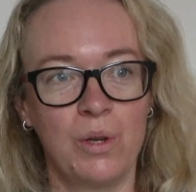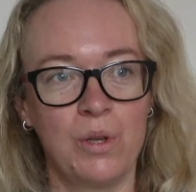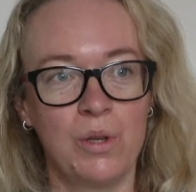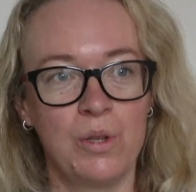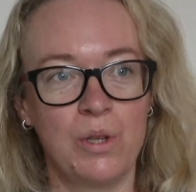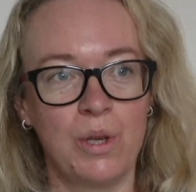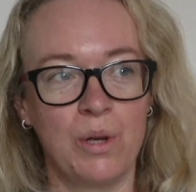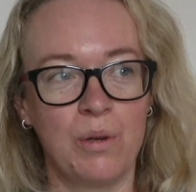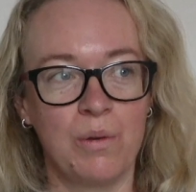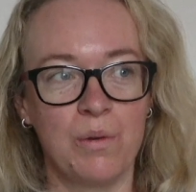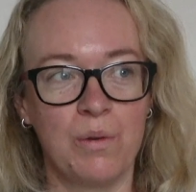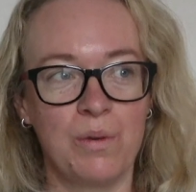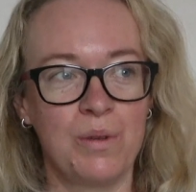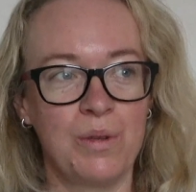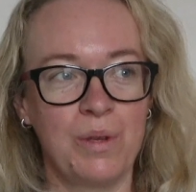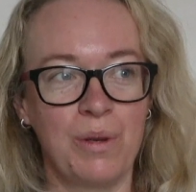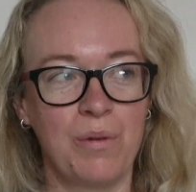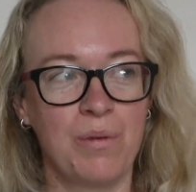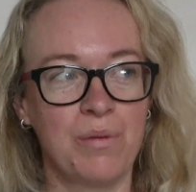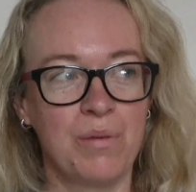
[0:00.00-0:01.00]
So
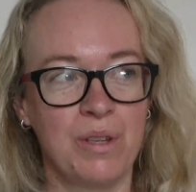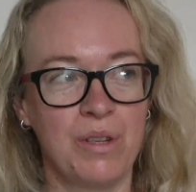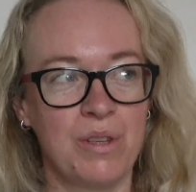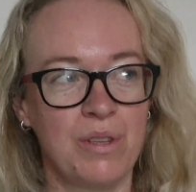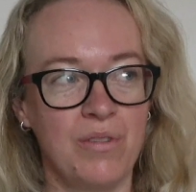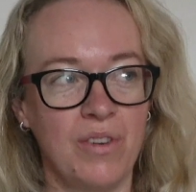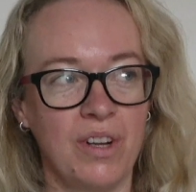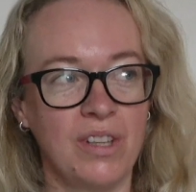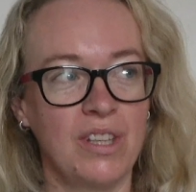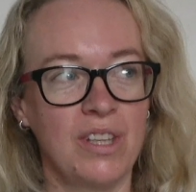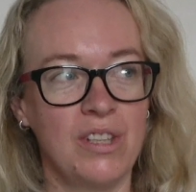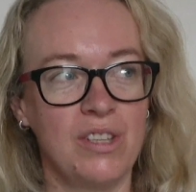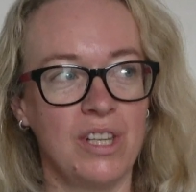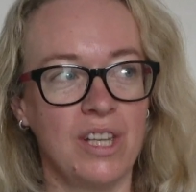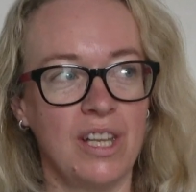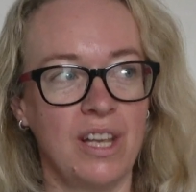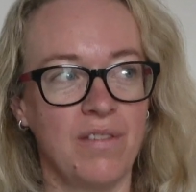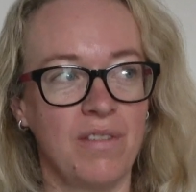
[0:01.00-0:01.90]
the strategy,